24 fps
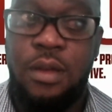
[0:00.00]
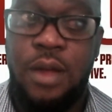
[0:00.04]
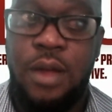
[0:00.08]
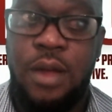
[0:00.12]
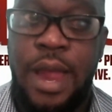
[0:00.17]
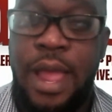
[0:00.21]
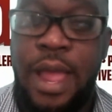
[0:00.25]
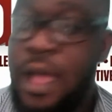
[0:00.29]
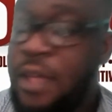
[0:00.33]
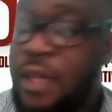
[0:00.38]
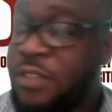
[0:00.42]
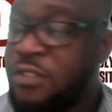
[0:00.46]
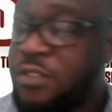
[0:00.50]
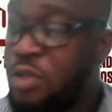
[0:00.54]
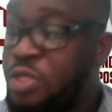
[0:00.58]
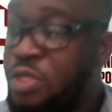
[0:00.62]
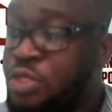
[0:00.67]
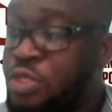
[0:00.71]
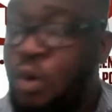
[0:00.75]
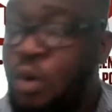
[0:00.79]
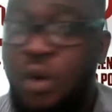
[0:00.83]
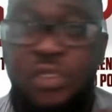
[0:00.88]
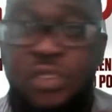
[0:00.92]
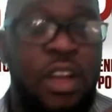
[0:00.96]
Right? So
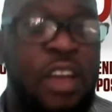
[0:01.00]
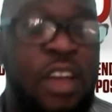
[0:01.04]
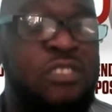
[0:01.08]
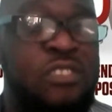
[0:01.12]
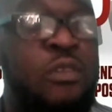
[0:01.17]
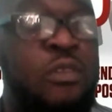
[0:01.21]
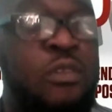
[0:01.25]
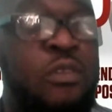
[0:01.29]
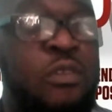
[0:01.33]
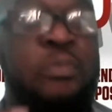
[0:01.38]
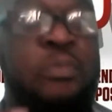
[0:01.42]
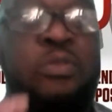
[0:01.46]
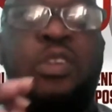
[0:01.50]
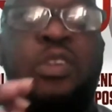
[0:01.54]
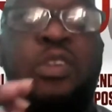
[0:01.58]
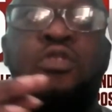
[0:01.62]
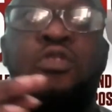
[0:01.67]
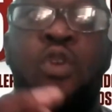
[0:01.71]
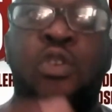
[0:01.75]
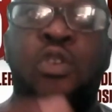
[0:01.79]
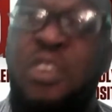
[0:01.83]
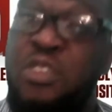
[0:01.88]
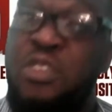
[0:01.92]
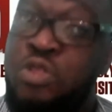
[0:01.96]
those
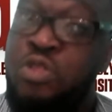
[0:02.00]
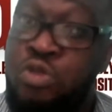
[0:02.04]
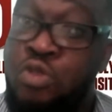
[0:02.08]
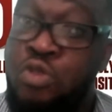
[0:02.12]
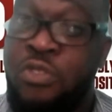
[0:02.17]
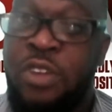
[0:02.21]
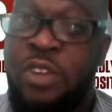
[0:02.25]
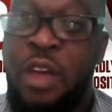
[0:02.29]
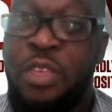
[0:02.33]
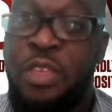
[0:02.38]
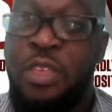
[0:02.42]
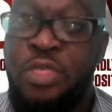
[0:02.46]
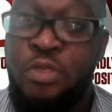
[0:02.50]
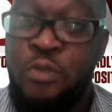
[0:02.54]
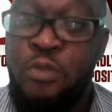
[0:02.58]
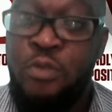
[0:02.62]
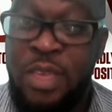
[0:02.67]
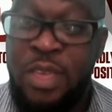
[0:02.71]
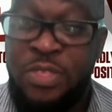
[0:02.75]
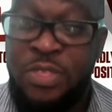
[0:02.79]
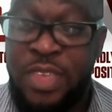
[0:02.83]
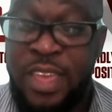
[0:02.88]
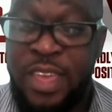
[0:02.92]
are three